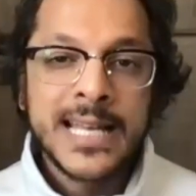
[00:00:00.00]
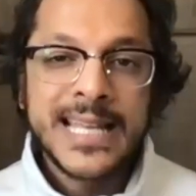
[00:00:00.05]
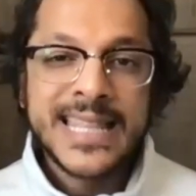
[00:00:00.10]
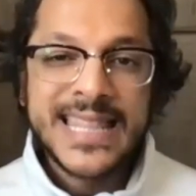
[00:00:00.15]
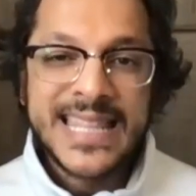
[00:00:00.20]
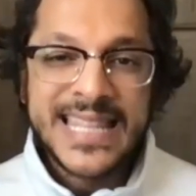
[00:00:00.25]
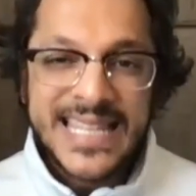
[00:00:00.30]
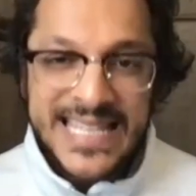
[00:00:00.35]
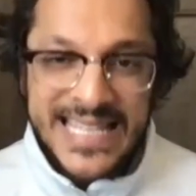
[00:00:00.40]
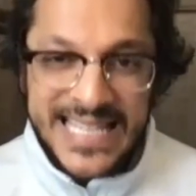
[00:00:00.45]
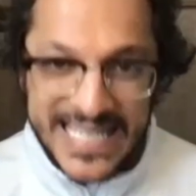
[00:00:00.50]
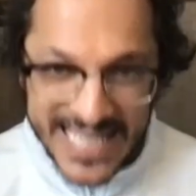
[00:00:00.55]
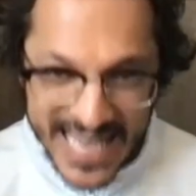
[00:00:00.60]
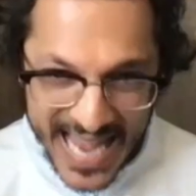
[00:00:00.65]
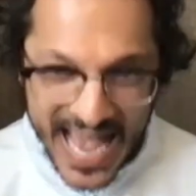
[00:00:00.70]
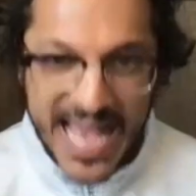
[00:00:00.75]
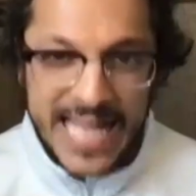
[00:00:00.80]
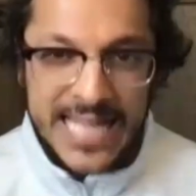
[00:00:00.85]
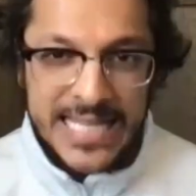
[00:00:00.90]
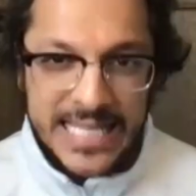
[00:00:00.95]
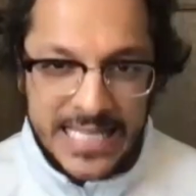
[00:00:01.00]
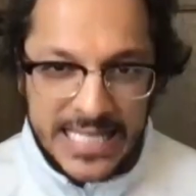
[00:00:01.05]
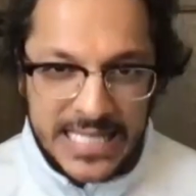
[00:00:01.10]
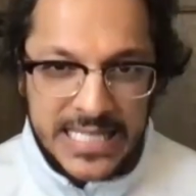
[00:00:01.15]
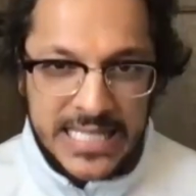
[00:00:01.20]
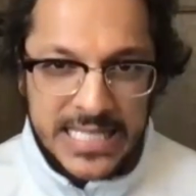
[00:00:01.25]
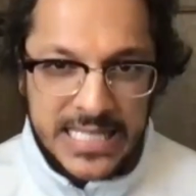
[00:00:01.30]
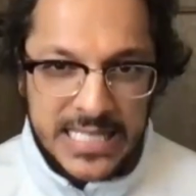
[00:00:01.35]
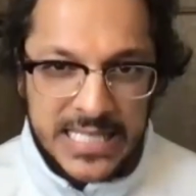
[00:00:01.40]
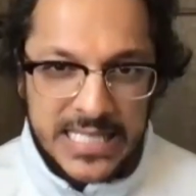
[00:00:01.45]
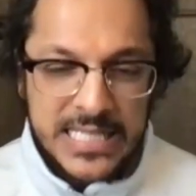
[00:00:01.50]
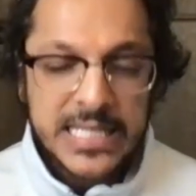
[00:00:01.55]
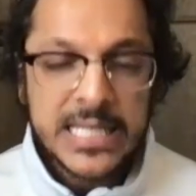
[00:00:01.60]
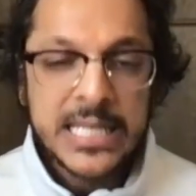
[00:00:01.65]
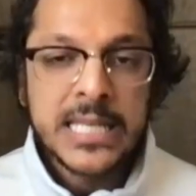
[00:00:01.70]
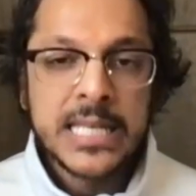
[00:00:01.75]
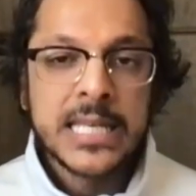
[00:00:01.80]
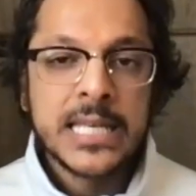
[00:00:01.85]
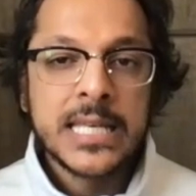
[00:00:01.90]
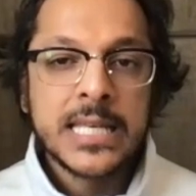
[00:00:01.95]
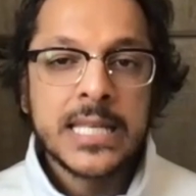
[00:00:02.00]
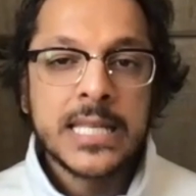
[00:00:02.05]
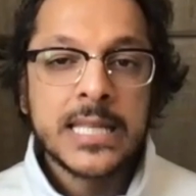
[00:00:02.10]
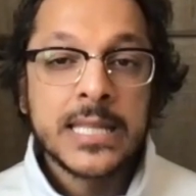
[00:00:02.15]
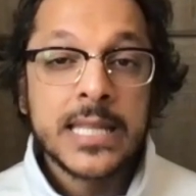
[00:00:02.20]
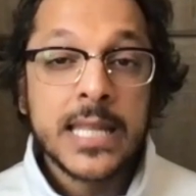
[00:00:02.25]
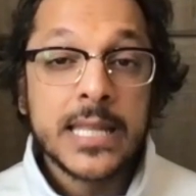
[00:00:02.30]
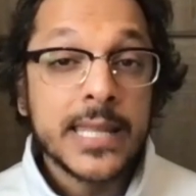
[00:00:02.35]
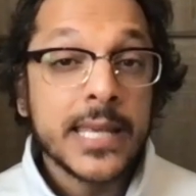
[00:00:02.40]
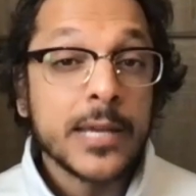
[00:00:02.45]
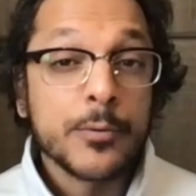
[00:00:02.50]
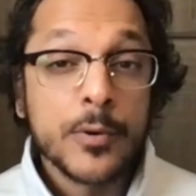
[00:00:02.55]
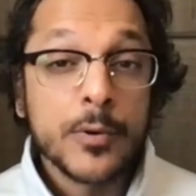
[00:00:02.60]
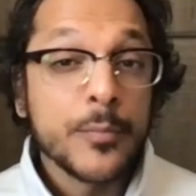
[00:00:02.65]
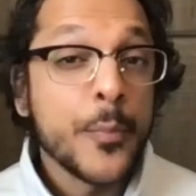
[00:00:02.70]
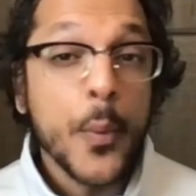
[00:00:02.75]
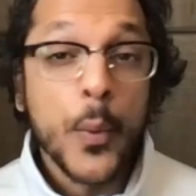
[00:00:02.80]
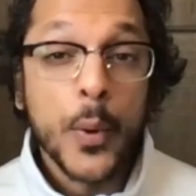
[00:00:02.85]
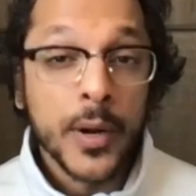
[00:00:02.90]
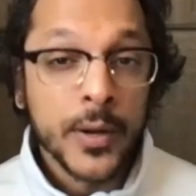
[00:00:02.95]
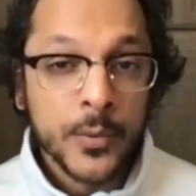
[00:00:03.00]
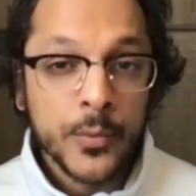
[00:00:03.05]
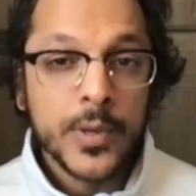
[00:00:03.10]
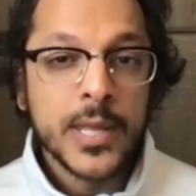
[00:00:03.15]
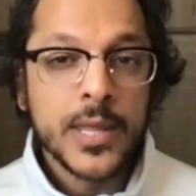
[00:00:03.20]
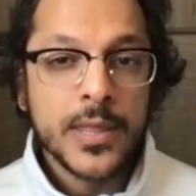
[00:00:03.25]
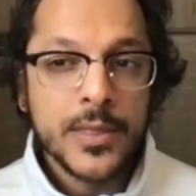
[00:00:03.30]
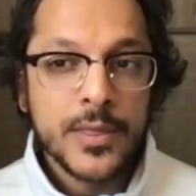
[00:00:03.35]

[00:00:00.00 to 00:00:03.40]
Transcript: the debts that they were born with.